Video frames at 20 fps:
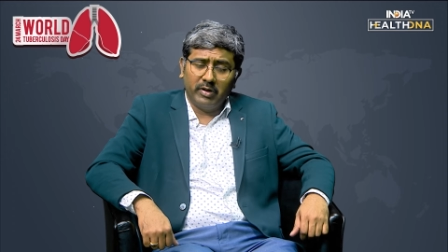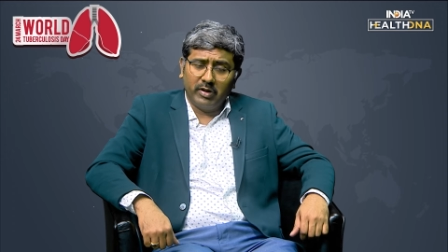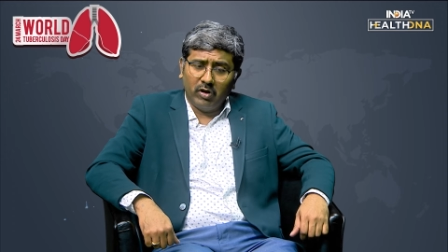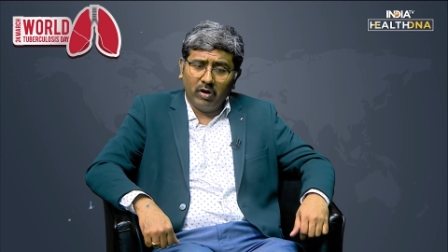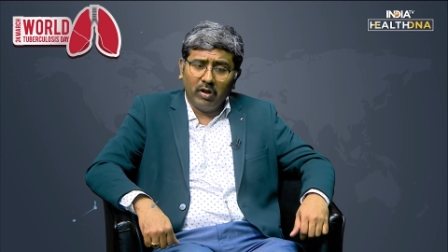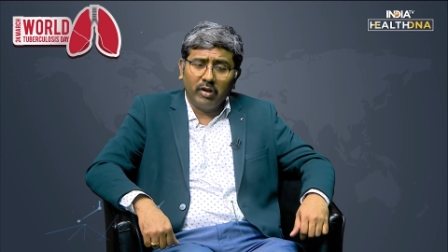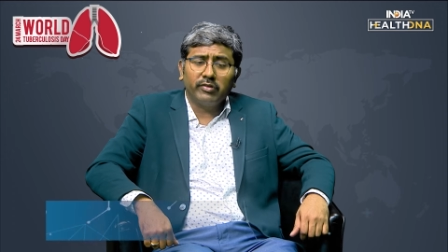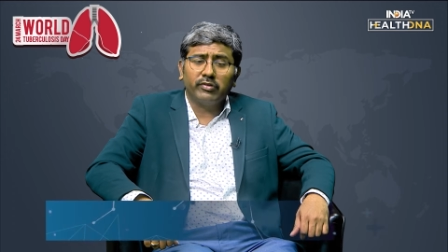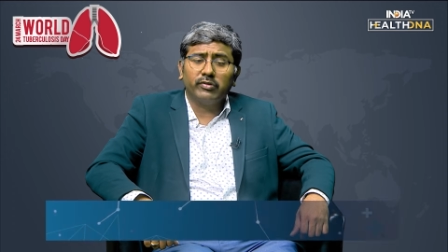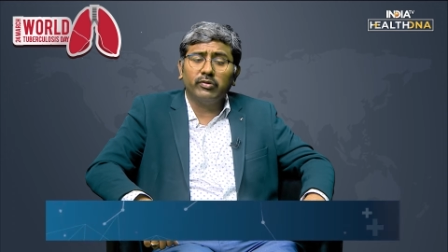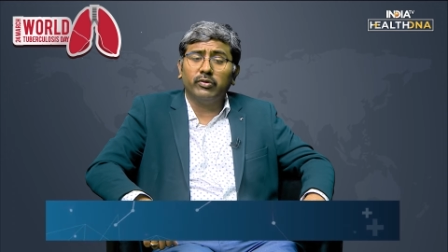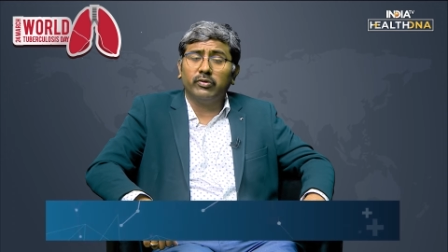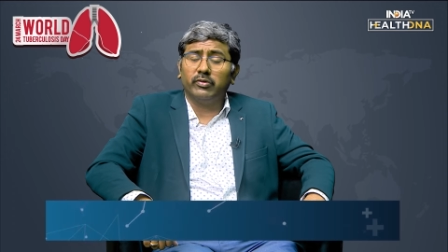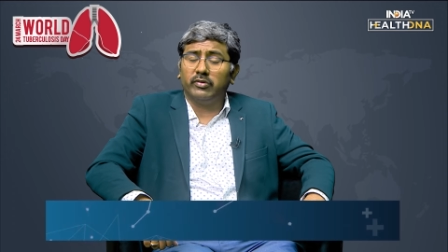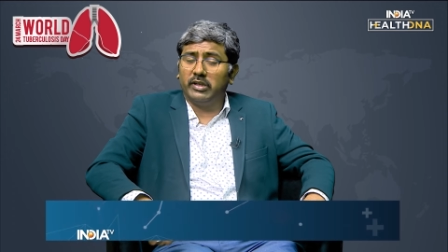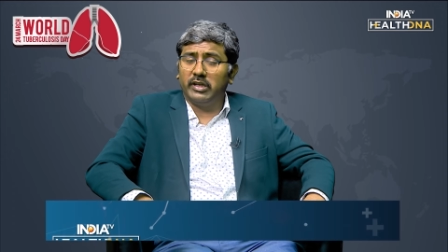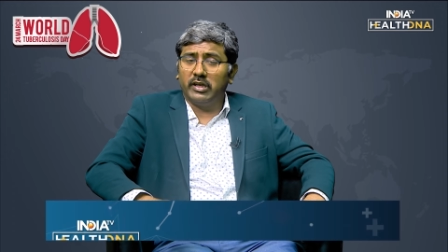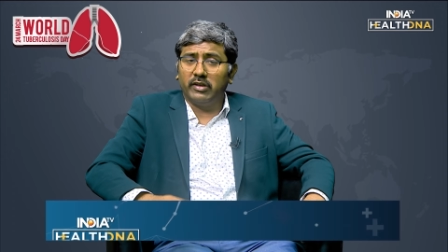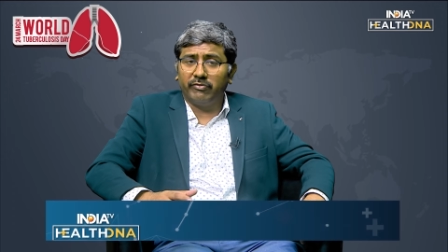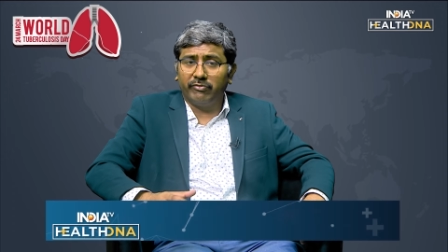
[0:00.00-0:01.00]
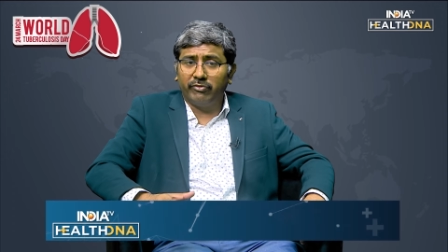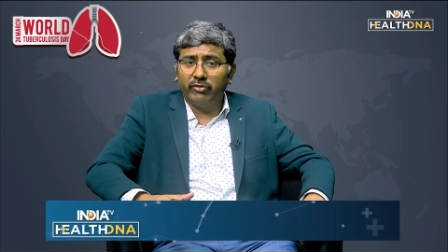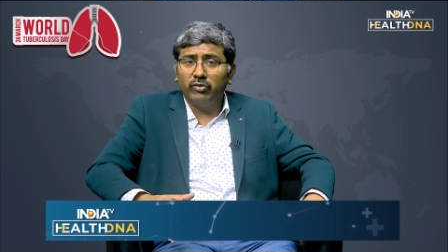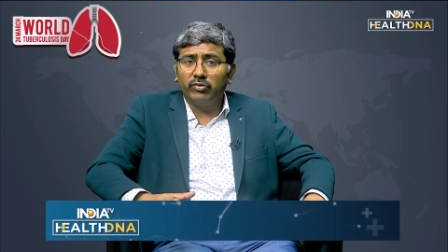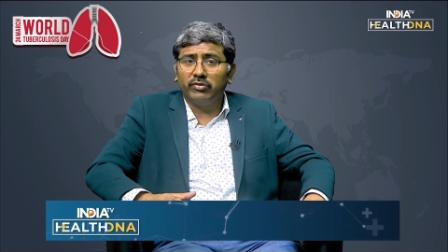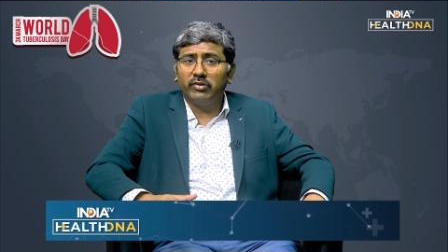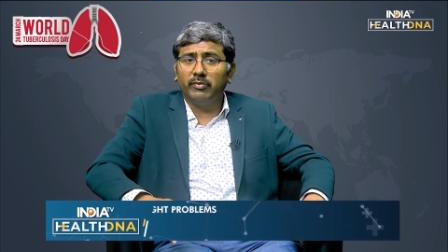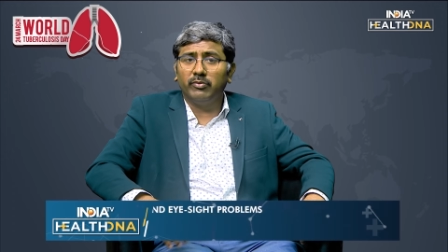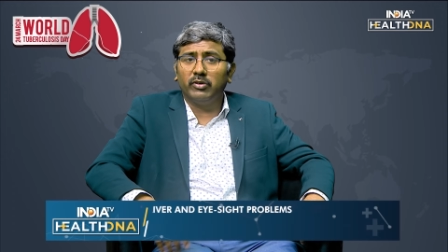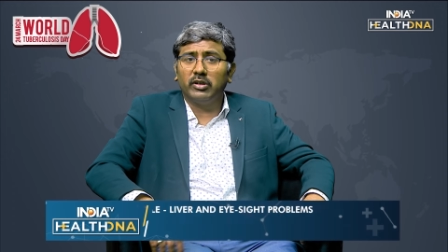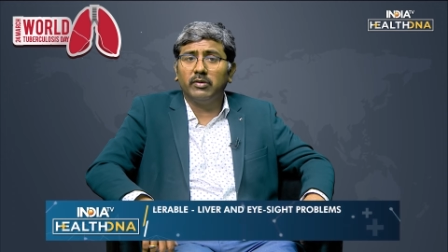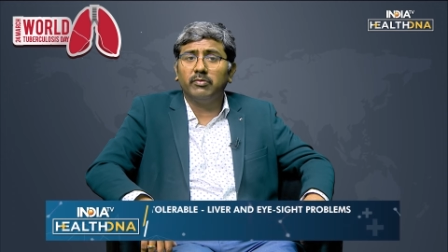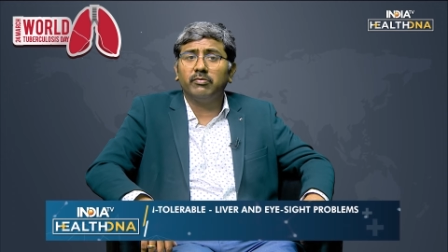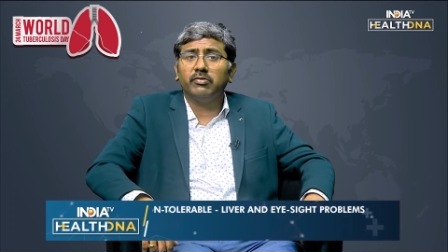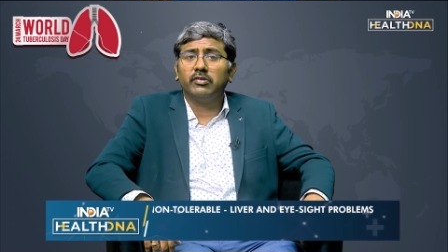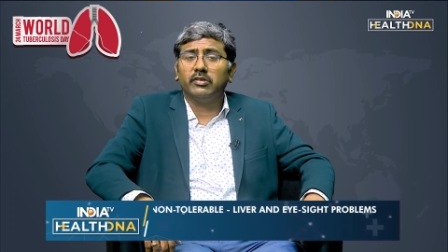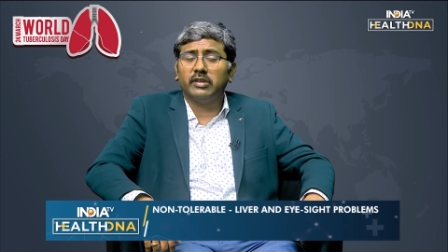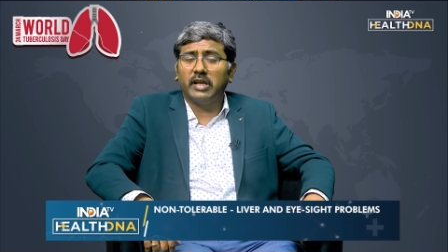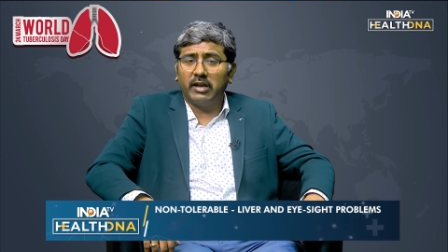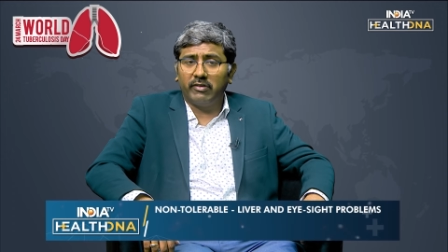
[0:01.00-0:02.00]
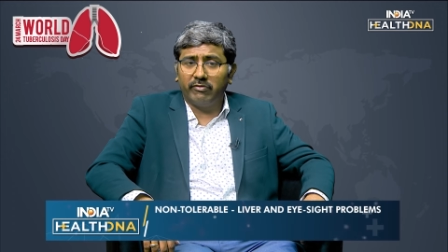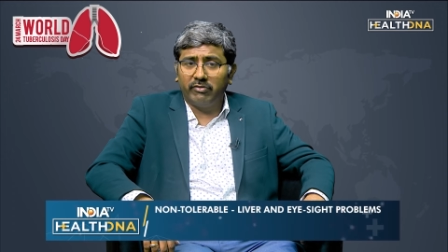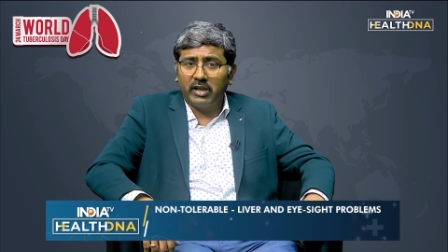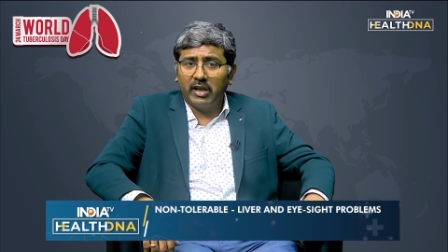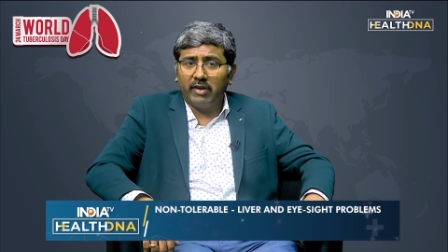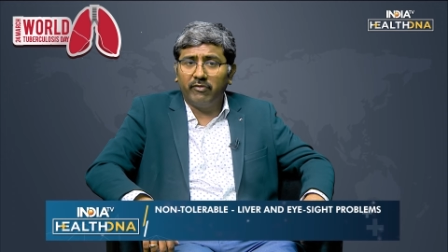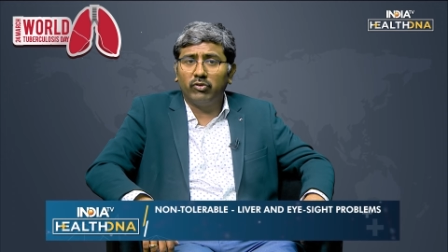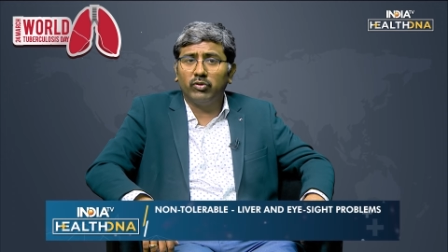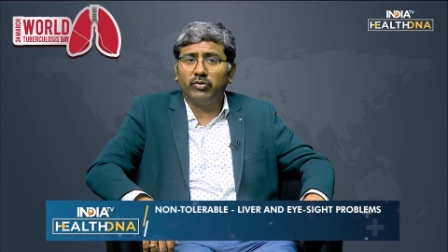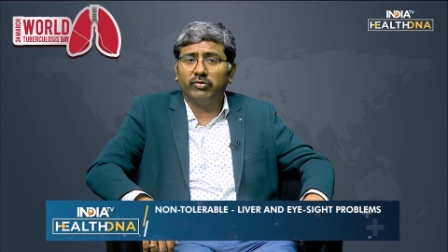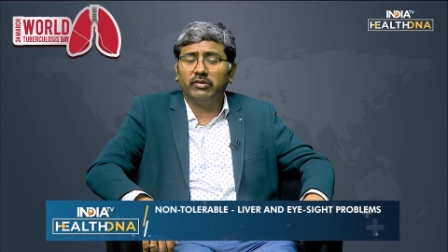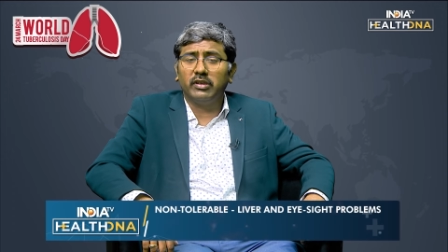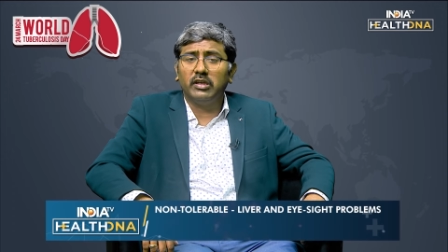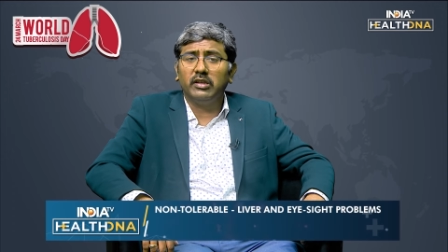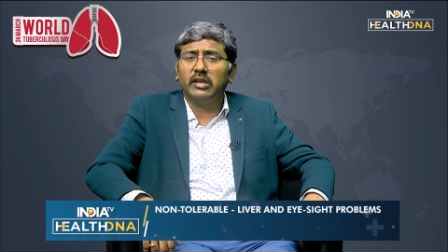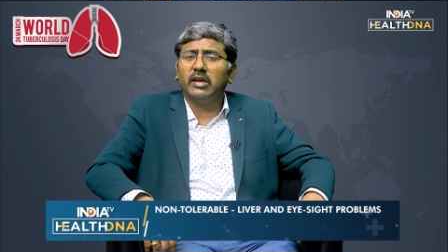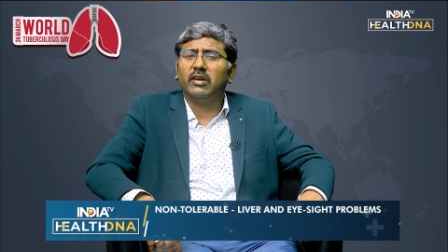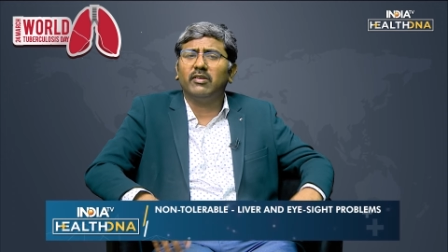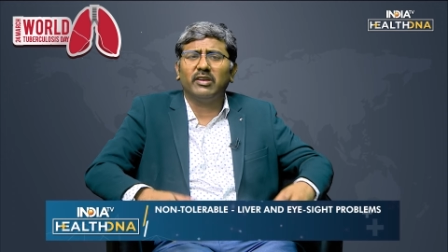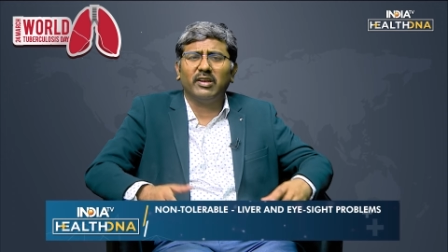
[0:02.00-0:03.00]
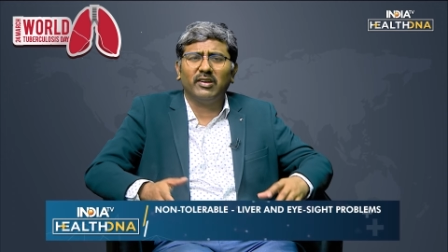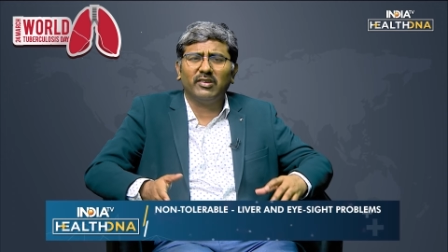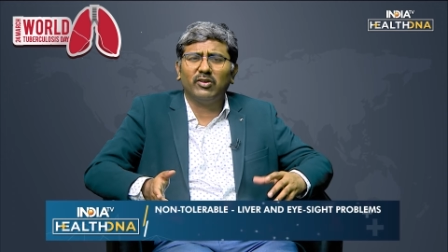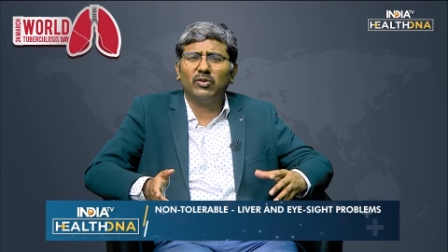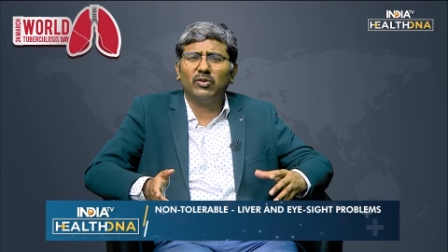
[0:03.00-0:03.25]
Also, there are few symptoms that we have to see. There, there are